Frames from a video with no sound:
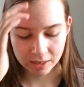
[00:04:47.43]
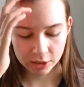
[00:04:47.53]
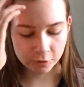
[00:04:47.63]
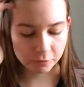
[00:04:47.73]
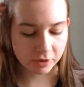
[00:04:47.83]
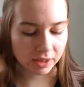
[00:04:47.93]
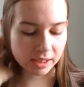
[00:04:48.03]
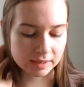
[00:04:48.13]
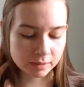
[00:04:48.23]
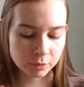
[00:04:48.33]
You feel
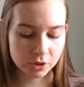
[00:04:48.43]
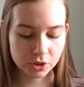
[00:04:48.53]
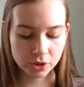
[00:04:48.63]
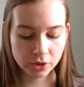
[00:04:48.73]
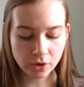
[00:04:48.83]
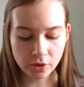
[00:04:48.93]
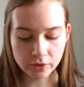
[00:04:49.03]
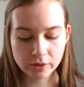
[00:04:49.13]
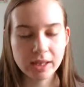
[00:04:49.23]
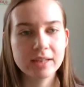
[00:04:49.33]
like someone turned all
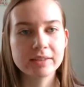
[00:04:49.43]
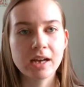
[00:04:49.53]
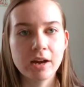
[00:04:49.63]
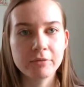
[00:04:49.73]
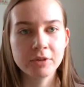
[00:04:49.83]
the lights off